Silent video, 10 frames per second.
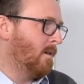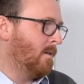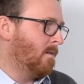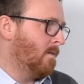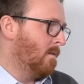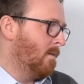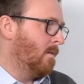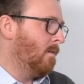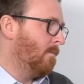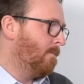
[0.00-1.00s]

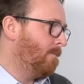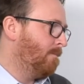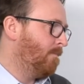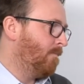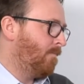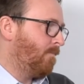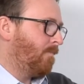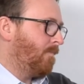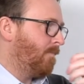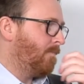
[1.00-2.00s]

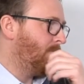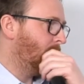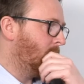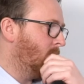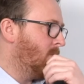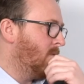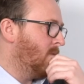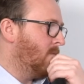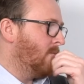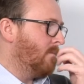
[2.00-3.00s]

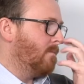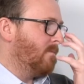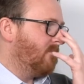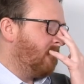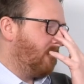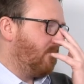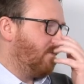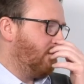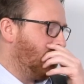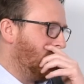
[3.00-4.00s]

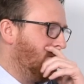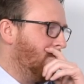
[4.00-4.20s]
This person isn't speaking.